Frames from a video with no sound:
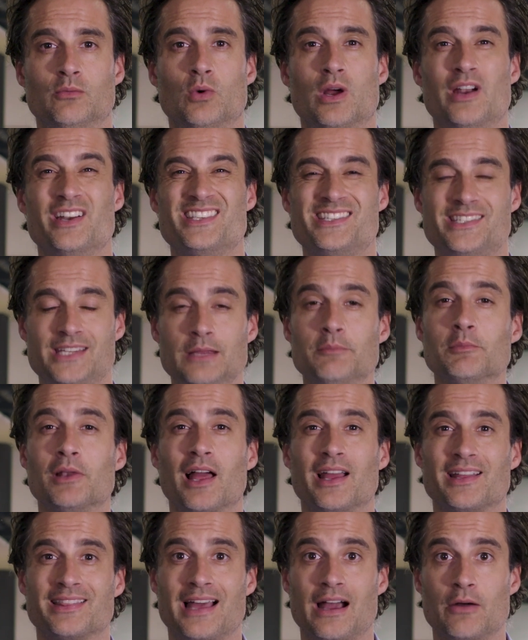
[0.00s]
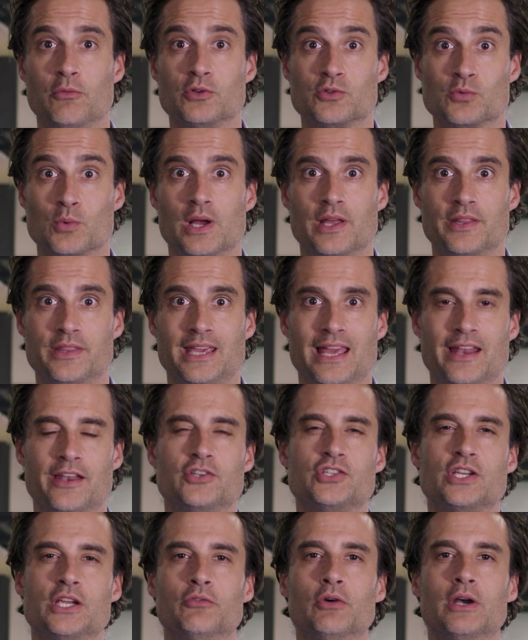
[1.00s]
where it seemed like that was where the
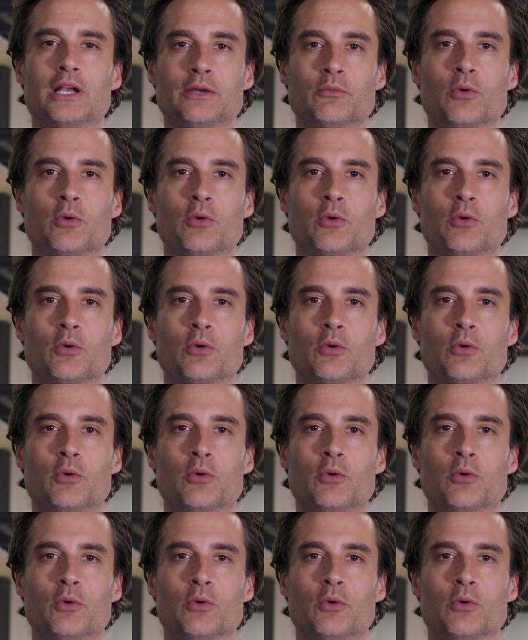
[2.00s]
energy really